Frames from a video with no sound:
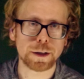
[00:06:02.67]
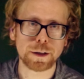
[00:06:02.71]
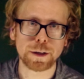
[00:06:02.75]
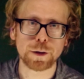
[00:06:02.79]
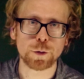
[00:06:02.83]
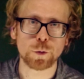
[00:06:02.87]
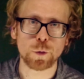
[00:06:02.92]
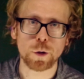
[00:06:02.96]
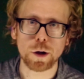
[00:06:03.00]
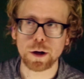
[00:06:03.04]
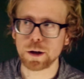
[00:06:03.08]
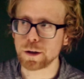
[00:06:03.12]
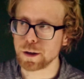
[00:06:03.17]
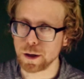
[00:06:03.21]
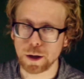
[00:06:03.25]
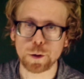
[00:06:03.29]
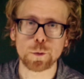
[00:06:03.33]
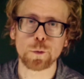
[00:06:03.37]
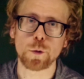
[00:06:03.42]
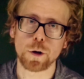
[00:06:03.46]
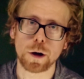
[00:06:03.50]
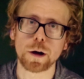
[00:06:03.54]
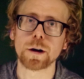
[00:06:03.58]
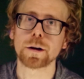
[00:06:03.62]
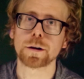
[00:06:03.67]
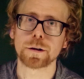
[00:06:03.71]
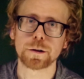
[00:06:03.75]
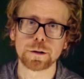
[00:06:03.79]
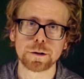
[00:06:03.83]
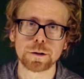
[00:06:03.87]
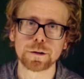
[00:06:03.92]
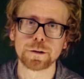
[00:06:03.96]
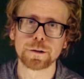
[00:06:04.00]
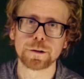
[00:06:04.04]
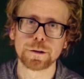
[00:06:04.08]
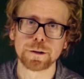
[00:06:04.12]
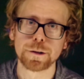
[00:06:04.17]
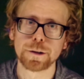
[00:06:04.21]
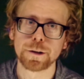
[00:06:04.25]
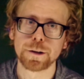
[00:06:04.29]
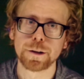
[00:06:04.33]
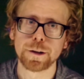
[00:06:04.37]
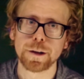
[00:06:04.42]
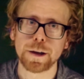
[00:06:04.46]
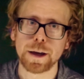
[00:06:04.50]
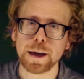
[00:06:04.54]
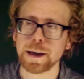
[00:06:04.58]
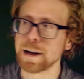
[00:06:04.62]
need to walk, I walk.
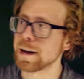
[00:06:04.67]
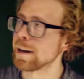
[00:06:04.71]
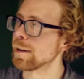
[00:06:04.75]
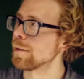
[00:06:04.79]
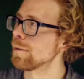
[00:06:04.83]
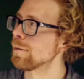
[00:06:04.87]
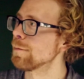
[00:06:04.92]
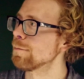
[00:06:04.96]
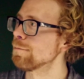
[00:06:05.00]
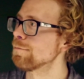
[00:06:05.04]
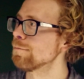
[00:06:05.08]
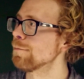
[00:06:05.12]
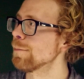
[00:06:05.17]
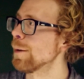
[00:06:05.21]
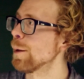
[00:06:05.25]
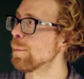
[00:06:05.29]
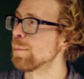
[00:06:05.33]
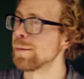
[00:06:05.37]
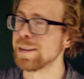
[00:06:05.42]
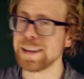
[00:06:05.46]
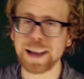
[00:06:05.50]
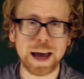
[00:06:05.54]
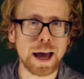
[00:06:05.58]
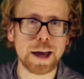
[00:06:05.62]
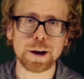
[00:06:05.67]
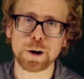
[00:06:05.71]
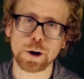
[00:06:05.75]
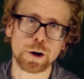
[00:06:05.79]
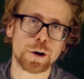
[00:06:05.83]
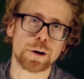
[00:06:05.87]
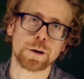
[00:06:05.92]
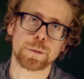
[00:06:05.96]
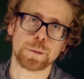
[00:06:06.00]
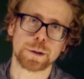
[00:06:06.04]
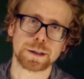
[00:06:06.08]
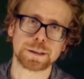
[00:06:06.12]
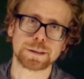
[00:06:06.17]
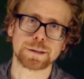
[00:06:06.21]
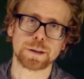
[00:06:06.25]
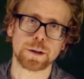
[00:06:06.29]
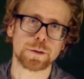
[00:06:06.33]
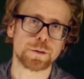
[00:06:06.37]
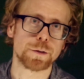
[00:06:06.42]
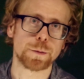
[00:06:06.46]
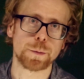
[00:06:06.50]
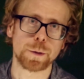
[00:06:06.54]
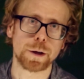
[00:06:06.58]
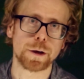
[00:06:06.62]
And I am not hard on
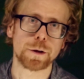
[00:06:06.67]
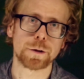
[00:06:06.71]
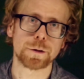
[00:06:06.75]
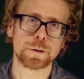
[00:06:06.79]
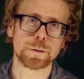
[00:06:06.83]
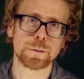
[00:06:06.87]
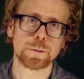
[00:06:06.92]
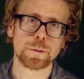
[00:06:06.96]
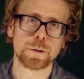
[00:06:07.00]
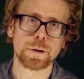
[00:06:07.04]
myself about it.